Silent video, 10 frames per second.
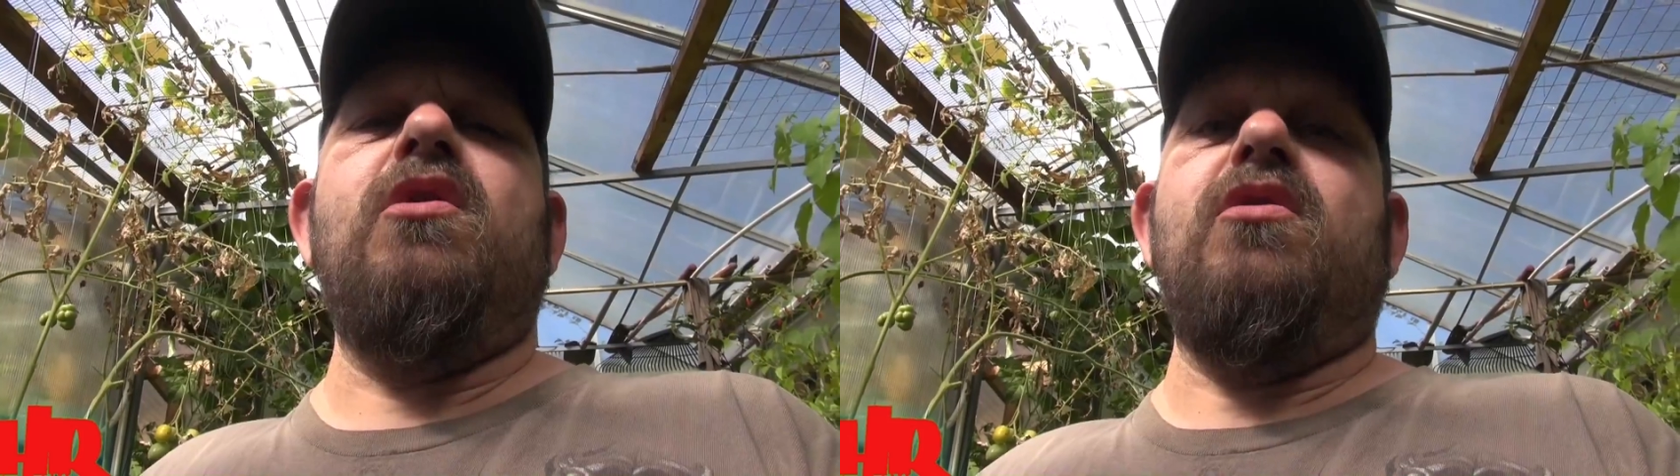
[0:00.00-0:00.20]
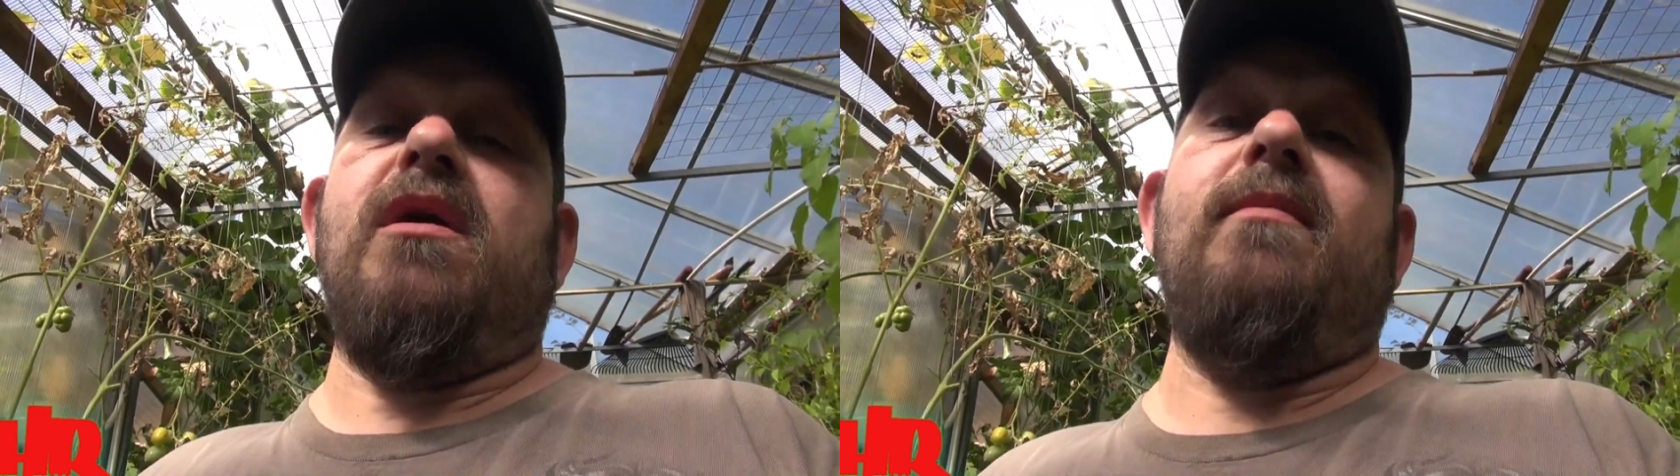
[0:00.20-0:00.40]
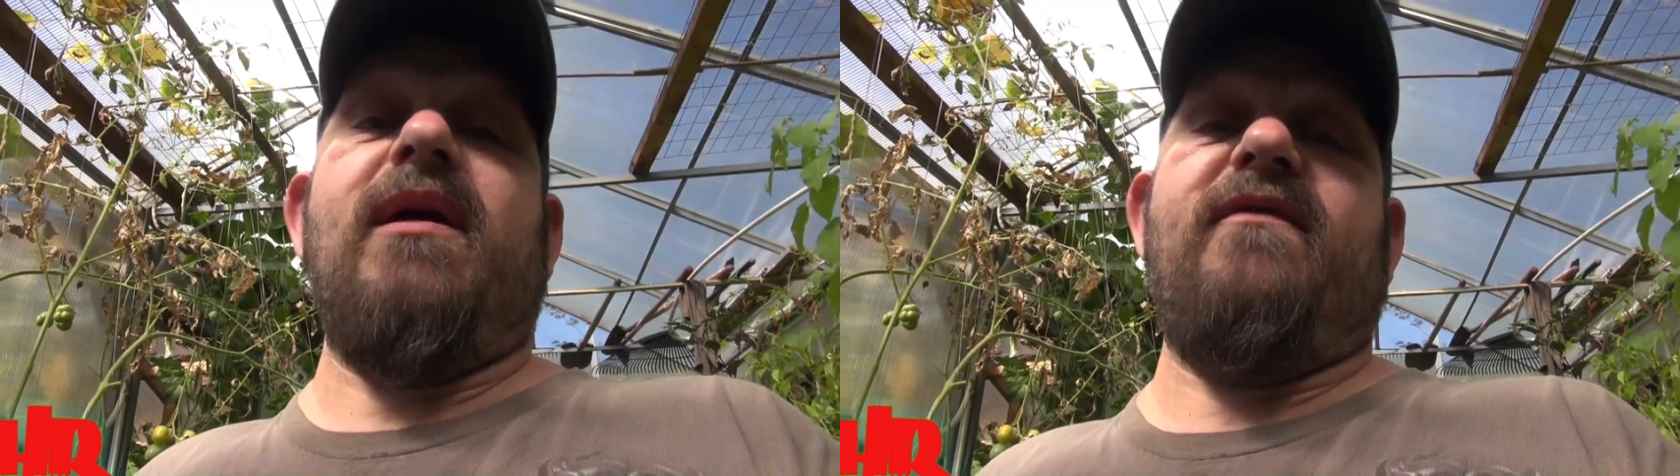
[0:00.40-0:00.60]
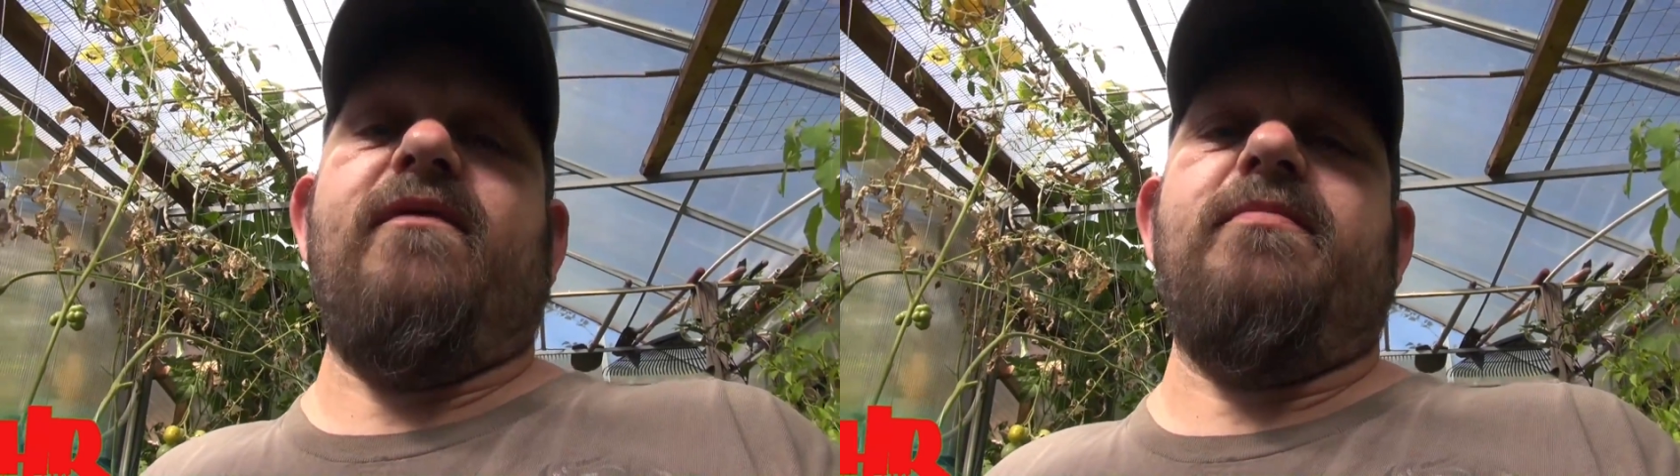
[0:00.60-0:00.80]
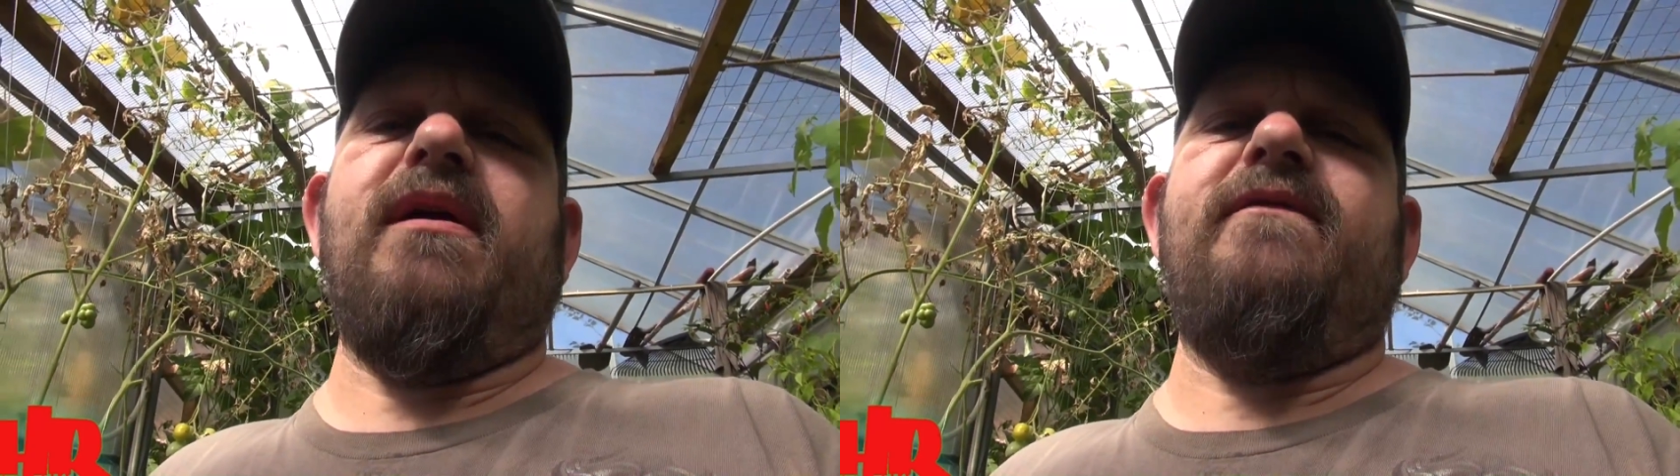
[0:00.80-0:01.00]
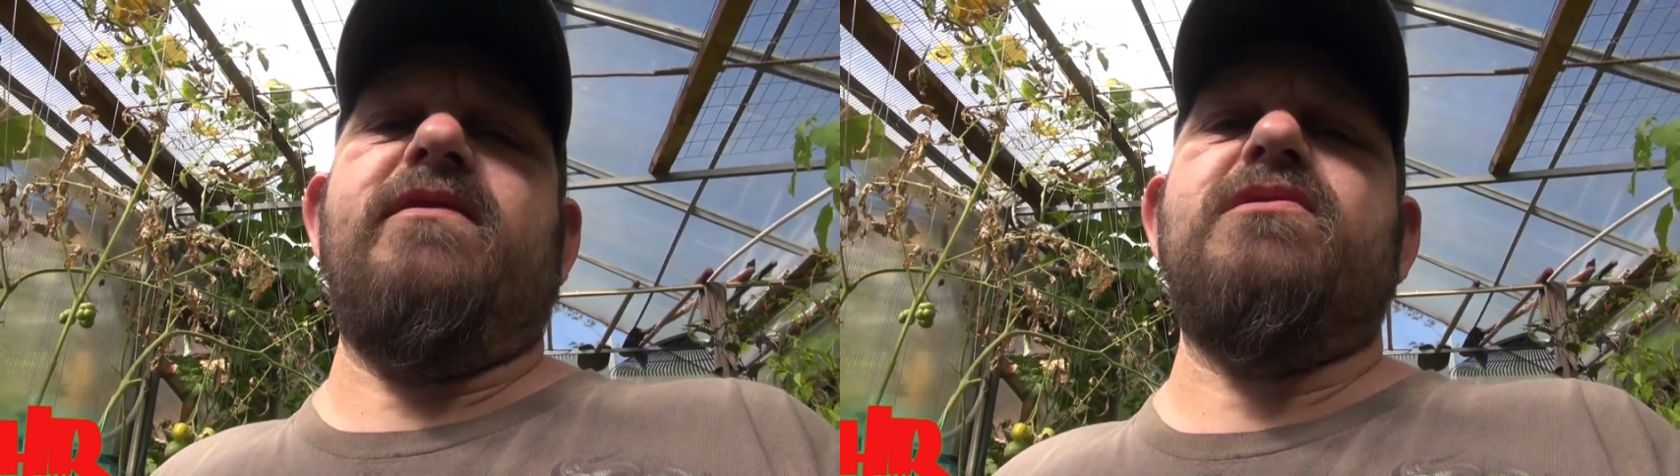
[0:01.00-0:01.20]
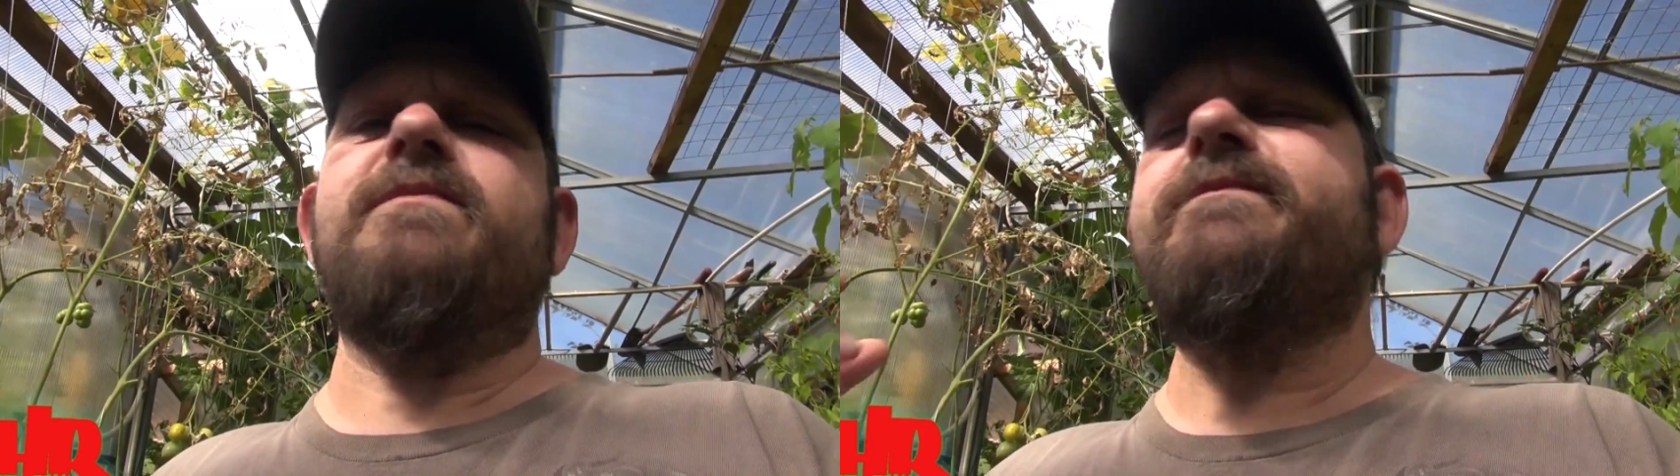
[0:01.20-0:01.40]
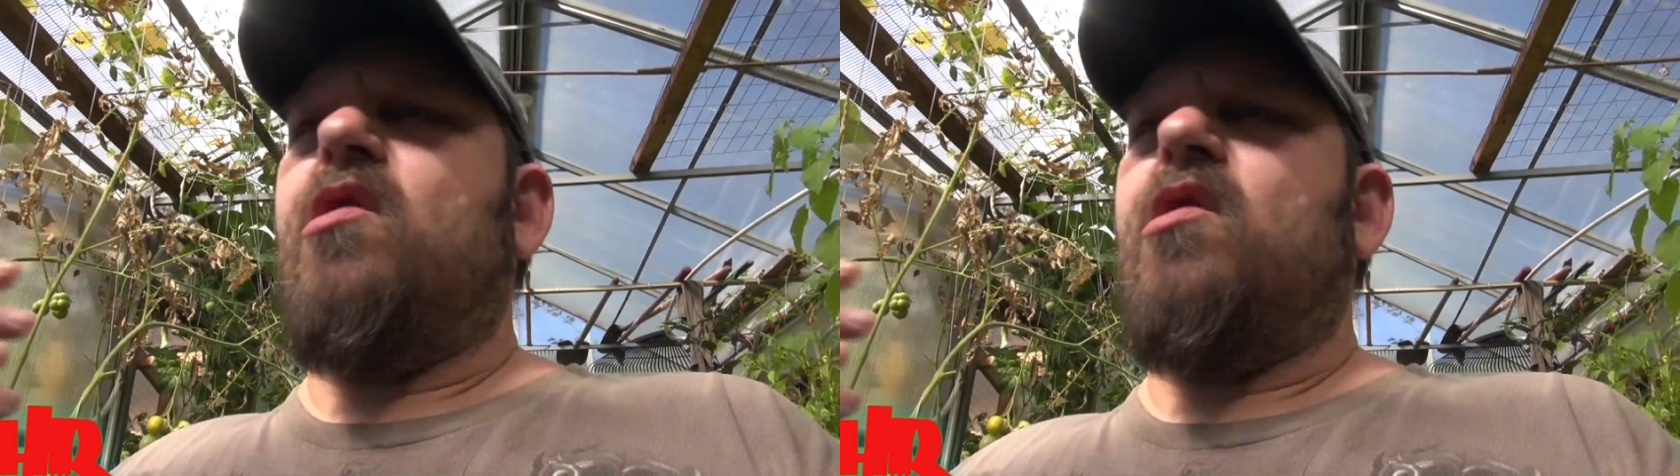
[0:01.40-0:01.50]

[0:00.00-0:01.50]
you're going to make for breakfast,